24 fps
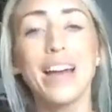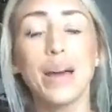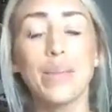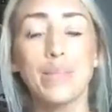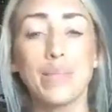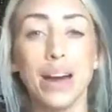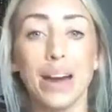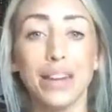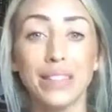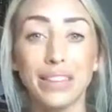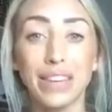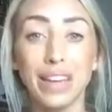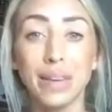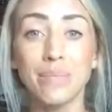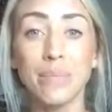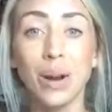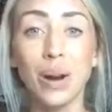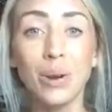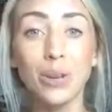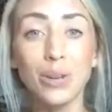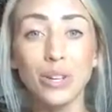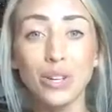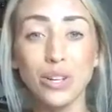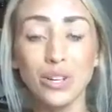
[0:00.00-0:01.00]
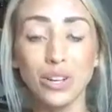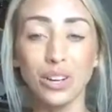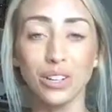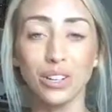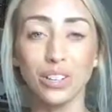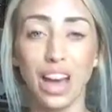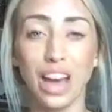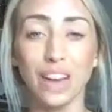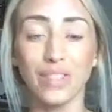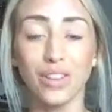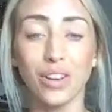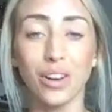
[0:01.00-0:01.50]
but on the emotional
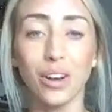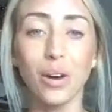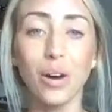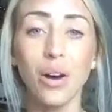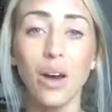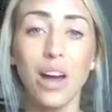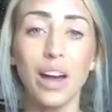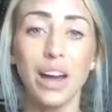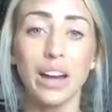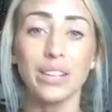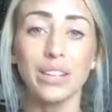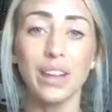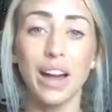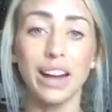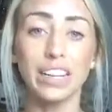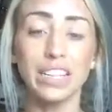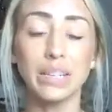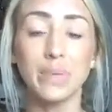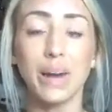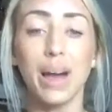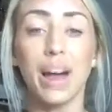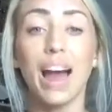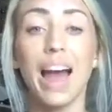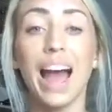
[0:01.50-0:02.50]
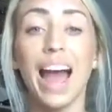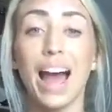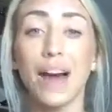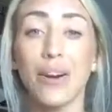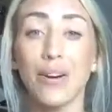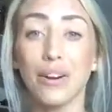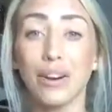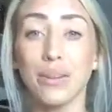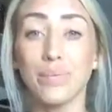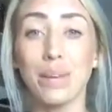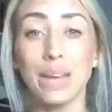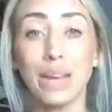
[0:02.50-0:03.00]
level, I talked about how
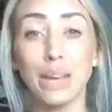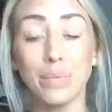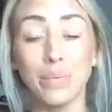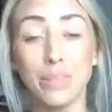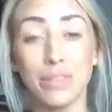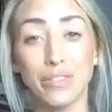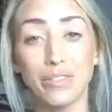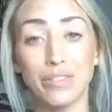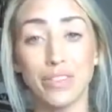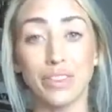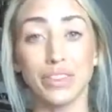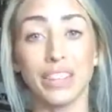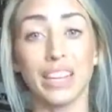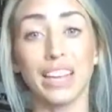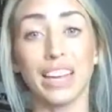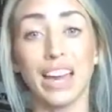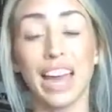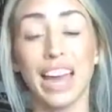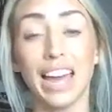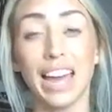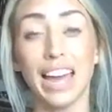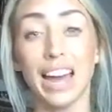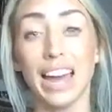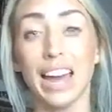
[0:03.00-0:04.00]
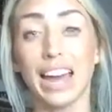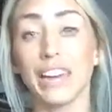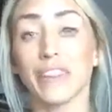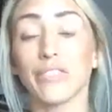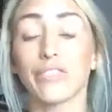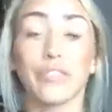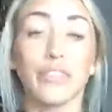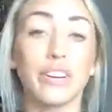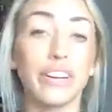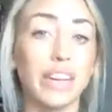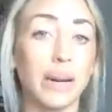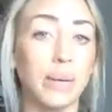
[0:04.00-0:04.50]
it would make me feel like I
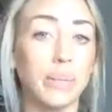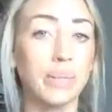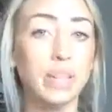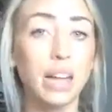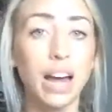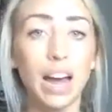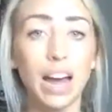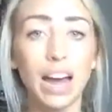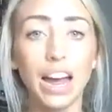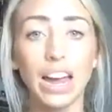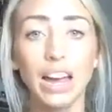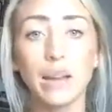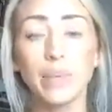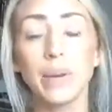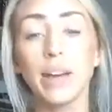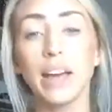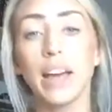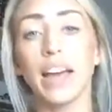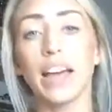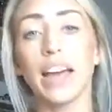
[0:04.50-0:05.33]
freed up time